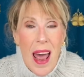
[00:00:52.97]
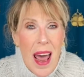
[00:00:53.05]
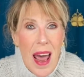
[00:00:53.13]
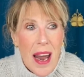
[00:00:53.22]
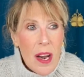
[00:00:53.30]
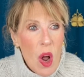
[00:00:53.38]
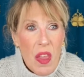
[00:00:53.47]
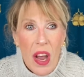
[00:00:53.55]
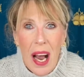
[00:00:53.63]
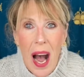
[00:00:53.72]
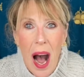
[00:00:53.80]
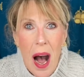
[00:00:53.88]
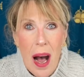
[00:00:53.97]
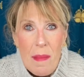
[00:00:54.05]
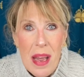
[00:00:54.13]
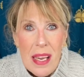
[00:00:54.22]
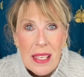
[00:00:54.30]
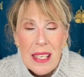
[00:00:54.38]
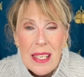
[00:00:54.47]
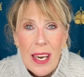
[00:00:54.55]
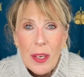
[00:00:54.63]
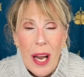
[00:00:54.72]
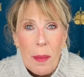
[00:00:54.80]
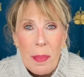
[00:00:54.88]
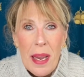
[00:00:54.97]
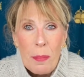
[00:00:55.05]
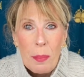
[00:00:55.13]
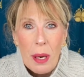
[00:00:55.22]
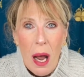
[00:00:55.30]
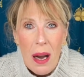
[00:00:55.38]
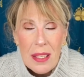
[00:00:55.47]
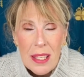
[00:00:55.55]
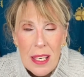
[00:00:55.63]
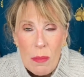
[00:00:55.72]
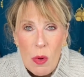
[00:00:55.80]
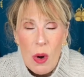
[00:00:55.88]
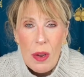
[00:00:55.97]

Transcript: and all the comments. They're not being blocked anymore.